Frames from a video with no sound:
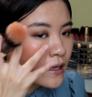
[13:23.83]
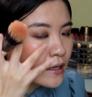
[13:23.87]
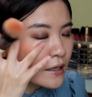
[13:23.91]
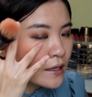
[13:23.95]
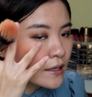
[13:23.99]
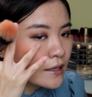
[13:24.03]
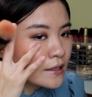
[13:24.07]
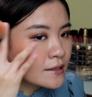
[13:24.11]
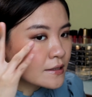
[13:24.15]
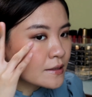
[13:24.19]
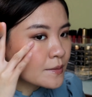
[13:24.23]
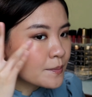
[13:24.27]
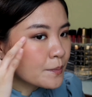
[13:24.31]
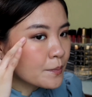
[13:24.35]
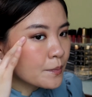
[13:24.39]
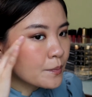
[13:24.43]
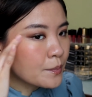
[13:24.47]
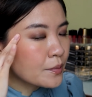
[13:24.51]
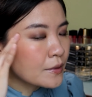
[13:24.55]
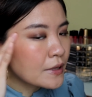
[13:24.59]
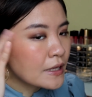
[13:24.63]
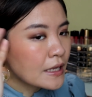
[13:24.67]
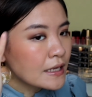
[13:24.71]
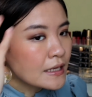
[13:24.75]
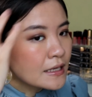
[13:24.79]
It's
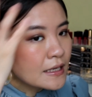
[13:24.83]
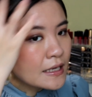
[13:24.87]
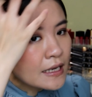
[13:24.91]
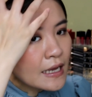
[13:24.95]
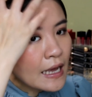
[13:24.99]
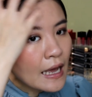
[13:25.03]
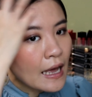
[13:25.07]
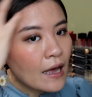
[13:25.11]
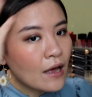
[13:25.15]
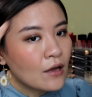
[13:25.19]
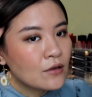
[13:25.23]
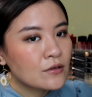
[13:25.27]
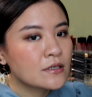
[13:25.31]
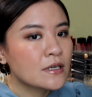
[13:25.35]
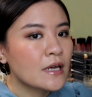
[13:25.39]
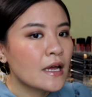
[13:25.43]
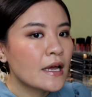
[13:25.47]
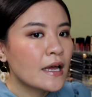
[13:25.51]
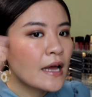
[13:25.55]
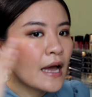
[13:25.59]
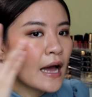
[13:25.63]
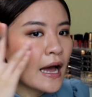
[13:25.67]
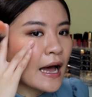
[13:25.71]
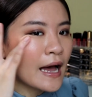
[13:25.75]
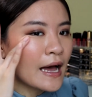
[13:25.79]
blending out,
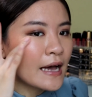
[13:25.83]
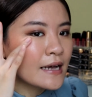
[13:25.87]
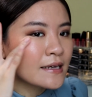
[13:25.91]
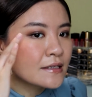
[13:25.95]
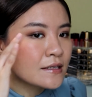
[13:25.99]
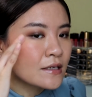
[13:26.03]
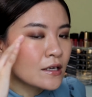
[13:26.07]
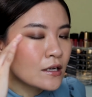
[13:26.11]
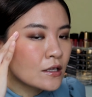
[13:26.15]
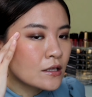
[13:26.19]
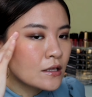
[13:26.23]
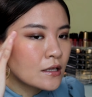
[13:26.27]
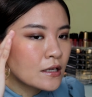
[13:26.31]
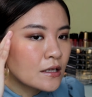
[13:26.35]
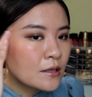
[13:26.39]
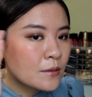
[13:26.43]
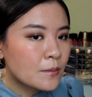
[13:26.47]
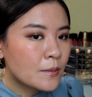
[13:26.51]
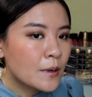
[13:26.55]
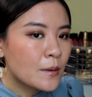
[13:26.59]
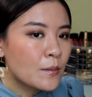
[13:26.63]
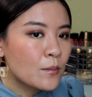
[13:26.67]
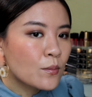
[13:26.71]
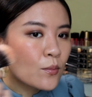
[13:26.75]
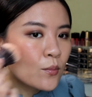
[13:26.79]
it has a little
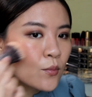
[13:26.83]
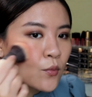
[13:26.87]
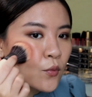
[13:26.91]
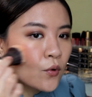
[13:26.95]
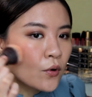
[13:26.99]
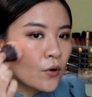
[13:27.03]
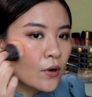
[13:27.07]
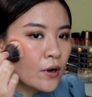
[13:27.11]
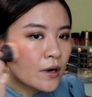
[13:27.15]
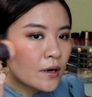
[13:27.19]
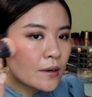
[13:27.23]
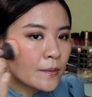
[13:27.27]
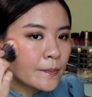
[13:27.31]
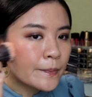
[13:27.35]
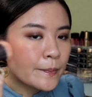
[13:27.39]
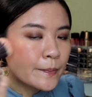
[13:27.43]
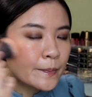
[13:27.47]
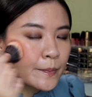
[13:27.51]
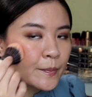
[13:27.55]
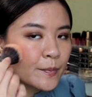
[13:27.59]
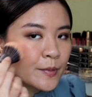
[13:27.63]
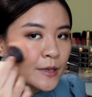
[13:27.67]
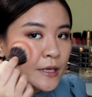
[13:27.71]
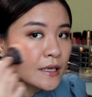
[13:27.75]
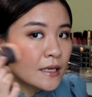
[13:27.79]
bit more
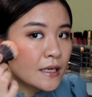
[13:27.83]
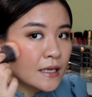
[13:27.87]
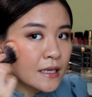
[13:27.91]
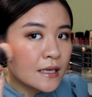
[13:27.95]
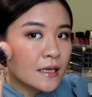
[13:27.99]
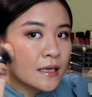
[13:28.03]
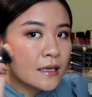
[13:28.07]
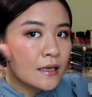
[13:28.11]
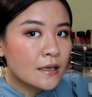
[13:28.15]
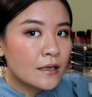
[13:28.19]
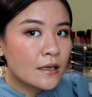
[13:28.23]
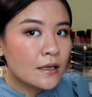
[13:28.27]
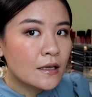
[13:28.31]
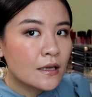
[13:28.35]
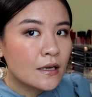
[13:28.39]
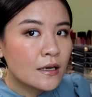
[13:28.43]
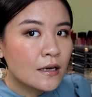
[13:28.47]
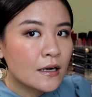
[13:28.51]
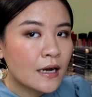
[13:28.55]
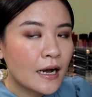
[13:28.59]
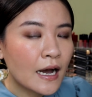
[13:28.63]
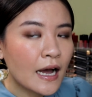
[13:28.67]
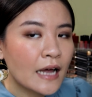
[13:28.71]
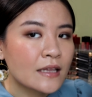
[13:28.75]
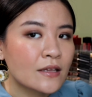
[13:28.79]
pinky
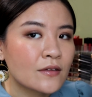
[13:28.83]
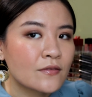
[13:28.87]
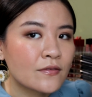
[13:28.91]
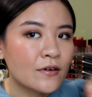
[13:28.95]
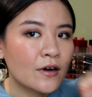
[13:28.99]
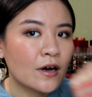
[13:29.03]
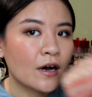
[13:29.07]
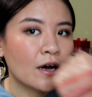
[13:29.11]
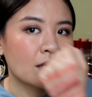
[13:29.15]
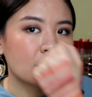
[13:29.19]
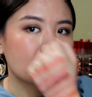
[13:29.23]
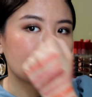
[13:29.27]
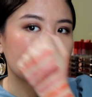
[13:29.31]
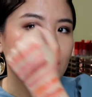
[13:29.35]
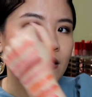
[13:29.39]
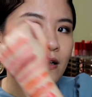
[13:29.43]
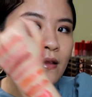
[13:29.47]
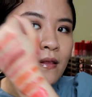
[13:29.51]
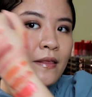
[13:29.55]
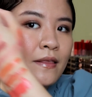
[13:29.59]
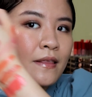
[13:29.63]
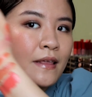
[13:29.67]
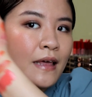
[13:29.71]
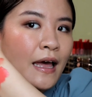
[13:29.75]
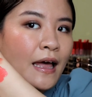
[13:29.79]
kind of color
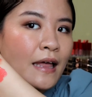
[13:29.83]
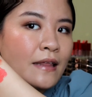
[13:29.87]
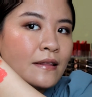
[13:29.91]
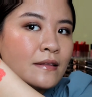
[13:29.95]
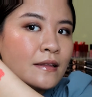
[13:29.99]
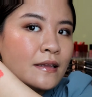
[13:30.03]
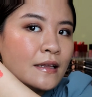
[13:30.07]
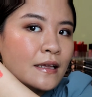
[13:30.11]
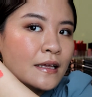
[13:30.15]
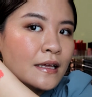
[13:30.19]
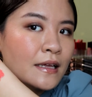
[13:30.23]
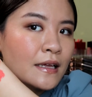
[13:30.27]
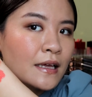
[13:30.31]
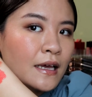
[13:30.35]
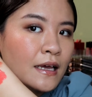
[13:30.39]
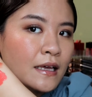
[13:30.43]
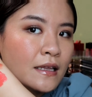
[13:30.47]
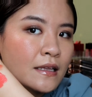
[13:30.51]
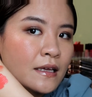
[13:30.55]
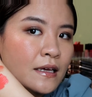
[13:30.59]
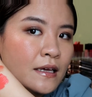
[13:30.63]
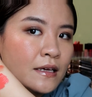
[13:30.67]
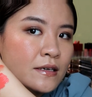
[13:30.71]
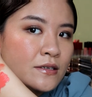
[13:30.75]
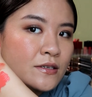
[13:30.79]
than
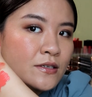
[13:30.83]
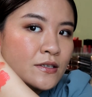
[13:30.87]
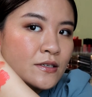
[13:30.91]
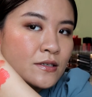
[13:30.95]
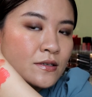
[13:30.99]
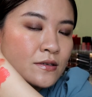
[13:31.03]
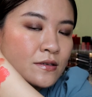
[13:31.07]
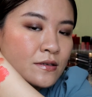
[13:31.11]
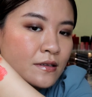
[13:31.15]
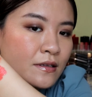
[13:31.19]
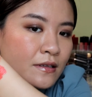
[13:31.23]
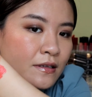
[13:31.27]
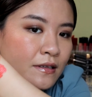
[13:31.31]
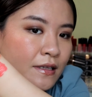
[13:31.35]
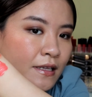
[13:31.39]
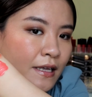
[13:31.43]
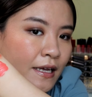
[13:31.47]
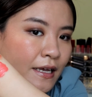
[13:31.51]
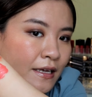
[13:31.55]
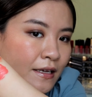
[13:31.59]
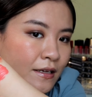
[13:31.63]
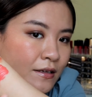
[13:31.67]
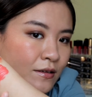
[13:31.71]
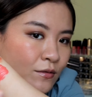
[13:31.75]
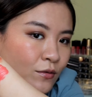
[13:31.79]
it is
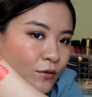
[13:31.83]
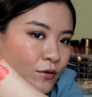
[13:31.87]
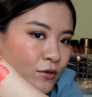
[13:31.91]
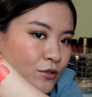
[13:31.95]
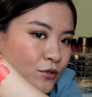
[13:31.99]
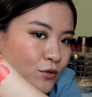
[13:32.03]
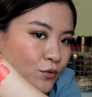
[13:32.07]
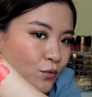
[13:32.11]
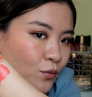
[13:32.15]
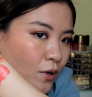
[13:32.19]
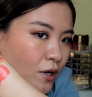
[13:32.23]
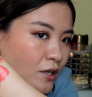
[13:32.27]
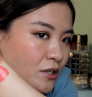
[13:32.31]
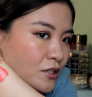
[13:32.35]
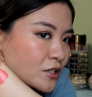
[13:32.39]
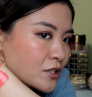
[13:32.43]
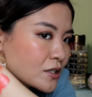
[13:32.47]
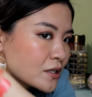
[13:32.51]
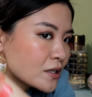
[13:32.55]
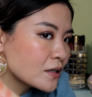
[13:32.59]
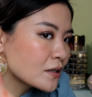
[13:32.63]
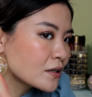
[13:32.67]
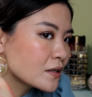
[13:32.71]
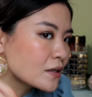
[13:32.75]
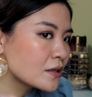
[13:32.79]
like
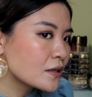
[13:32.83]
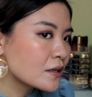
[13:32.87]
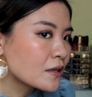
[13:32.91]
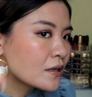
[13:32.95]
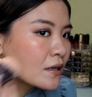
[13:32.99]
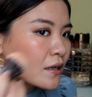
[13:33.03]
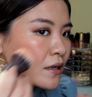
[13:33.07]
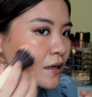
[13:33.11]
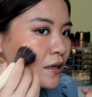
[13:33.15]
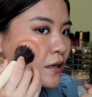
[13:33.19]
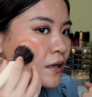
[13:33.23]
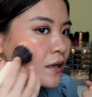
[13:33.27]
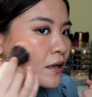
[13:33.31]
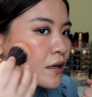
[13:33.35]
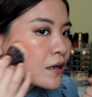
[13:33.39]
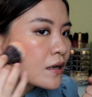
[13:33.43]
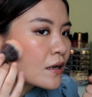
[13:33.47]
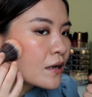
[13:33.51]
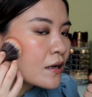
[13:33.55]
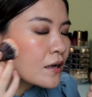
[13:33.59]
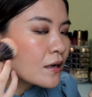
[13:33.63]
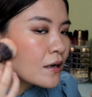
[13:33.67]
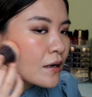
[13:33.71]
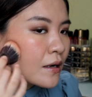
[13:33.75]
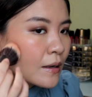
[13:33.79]
swatched,
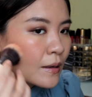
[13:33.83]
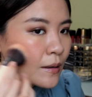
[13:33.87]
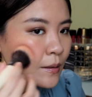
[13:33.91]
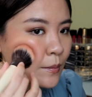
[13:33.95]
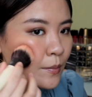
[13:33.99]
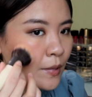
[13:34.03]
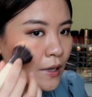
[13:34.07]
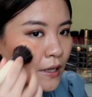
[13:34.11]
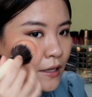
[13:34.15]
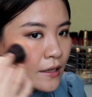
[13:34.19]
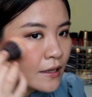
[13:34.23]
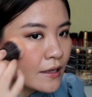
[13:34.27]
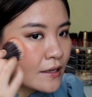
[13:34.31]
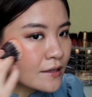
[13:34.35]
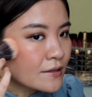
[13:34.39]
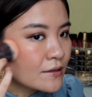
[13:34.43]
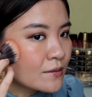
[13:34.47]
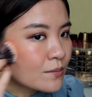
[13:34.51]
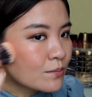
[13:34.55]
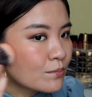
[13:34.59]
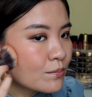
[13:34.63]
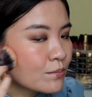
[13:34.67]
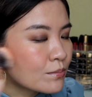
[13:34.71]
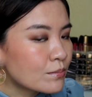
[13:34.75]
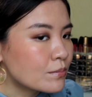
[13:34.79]
but it's
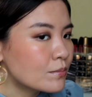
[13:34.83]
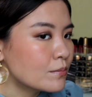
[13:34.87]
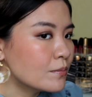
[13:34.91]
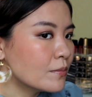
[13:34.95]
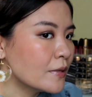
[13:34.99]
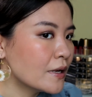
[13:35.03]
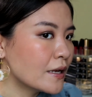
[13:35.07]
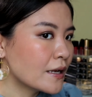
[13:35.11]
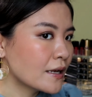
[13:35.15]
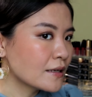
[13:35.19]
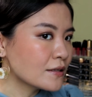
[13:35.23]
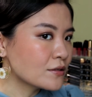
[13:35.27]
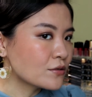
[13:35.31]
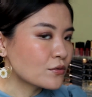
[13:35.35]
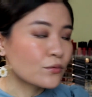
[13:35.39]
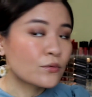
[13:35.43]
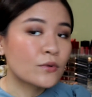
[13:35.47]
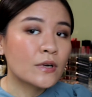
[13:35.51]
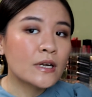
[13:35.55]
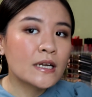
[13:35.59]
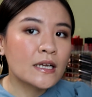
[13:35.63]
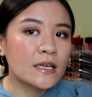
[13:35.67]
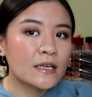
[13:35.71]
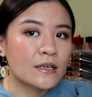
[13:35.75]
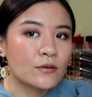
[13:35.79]

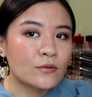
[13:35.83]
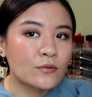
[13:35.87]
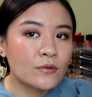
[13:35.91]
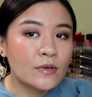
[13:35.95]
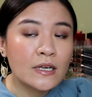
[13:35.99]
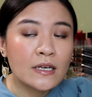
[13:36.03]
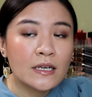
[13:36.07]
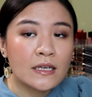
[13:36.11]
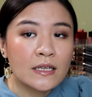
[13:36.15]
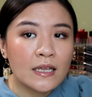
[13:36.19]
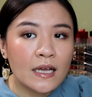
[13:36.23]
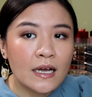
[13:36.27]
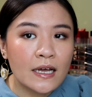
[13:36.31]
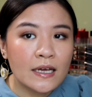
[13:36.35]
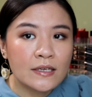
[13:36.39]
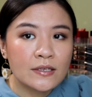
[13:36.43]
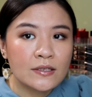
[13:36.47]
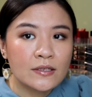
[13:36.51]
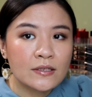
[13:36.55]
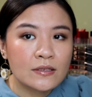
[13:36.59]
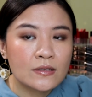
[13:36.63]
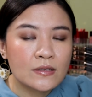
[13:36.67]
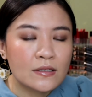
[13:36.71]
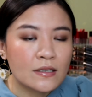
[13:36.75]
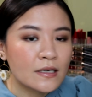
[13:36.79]
really
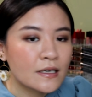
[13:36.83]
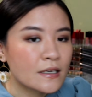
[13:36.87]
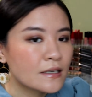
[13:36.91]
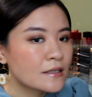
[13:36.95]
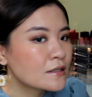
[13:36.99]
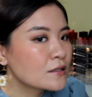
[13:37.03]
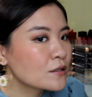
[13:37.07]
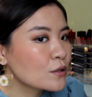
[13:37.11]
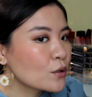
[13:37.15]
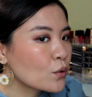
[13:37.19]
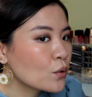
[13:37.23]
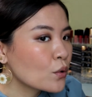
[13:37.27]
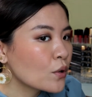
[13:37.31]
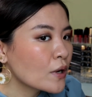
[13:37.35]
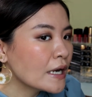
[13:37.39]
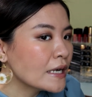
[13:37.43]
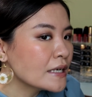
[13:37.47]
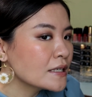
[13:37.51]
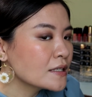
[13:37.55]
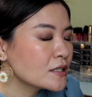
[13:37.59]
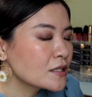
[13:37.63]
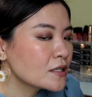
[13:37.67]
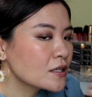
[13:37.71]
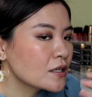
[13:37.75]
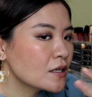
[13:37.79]
nice. It's
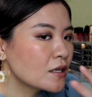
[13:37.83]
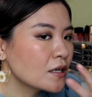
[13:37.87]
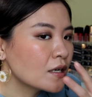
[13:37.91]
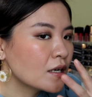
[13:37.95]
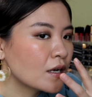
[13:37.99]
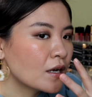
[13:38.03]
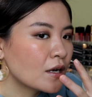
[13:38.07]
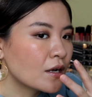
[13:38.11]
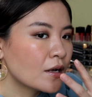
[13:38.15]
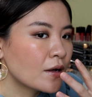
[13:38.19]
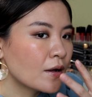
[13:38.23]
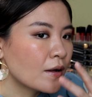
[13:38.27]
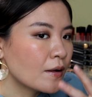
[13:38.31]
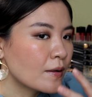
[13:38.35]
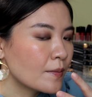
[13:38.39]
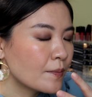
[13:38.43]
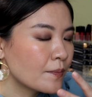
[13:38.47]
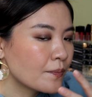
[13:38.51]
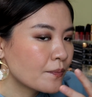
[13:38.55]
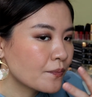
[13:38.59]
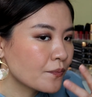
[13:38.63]
quite how